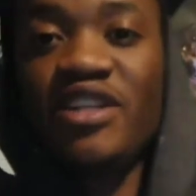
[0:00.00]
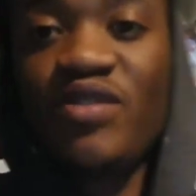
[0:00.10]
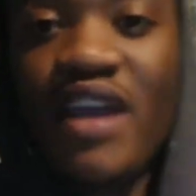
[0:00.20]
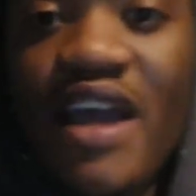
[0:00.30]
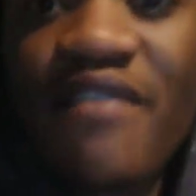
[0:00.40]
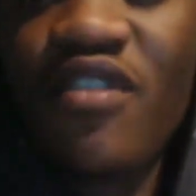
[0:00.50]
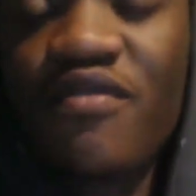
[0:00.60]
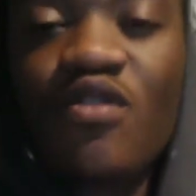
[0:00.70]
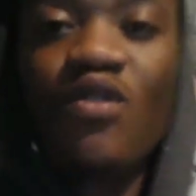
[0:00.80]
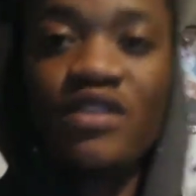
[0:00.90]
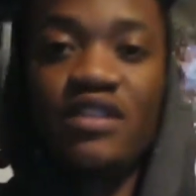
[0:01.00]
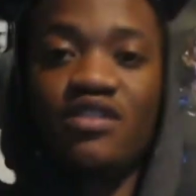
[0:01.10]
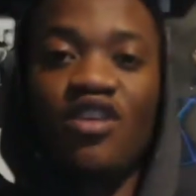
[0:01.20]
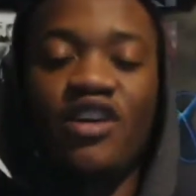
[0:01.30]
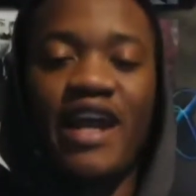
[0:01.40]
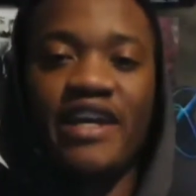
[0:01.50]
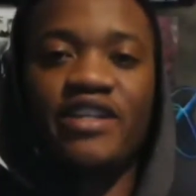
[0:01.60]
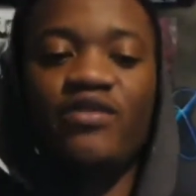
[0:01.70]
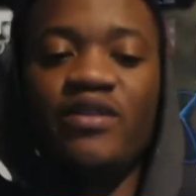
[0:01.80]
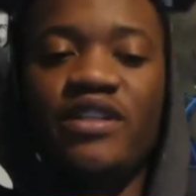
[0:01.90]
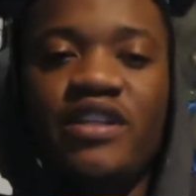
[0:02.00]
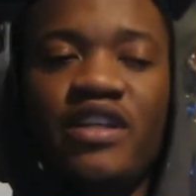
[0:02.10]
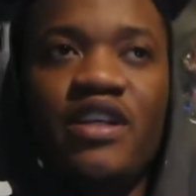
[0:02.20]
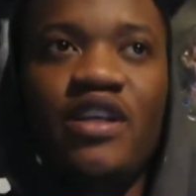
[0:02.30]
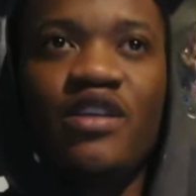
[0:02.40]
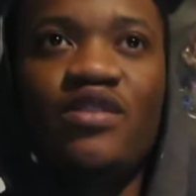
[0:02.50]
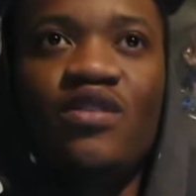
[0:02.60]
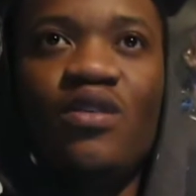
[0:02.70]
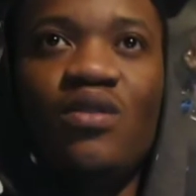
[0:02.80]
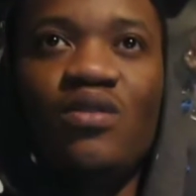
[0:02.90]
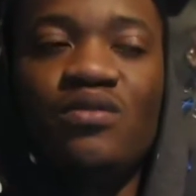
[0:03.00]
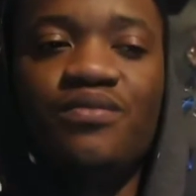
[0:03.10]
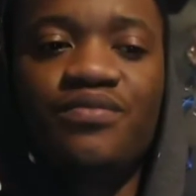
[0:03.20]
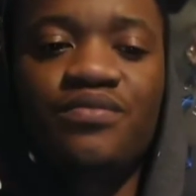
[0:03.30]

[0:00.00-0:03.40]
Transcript: that you have, of course, is not accurate. So